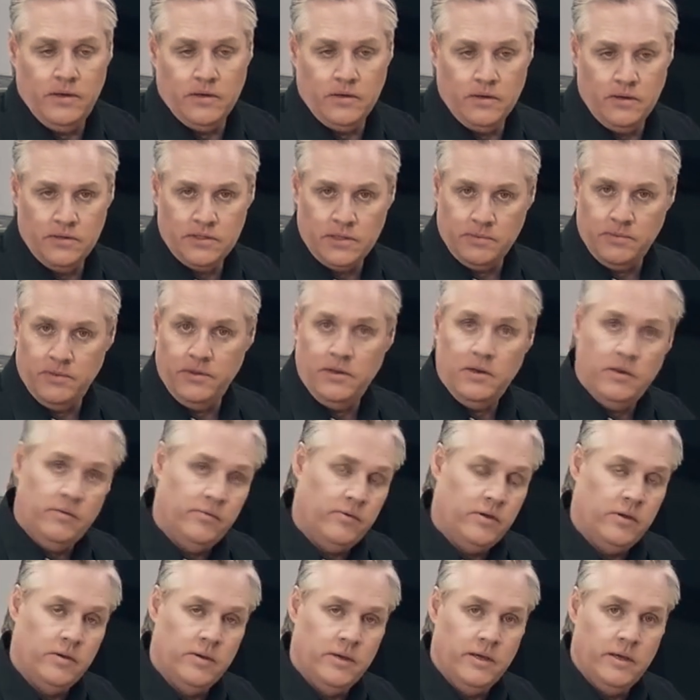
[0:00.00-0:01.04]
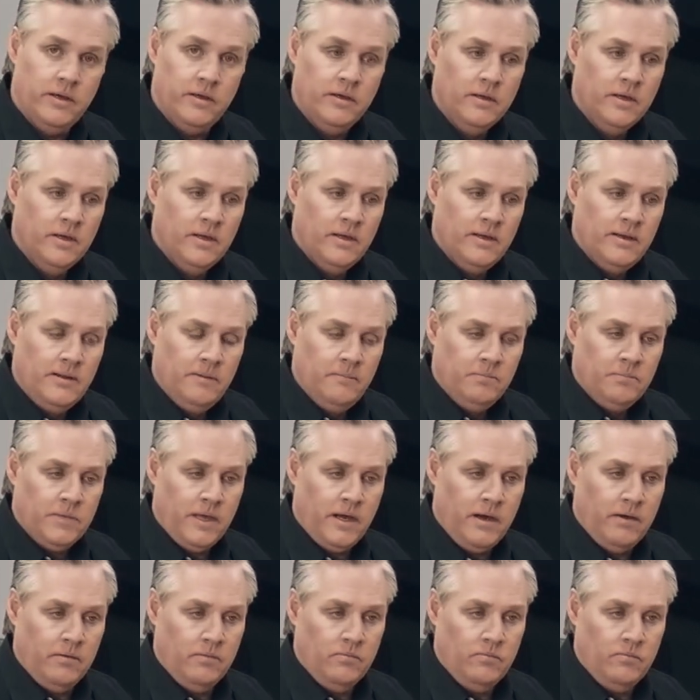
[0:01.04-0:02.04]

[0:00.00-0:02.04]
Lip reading: and a close-up of the interviewee. Now,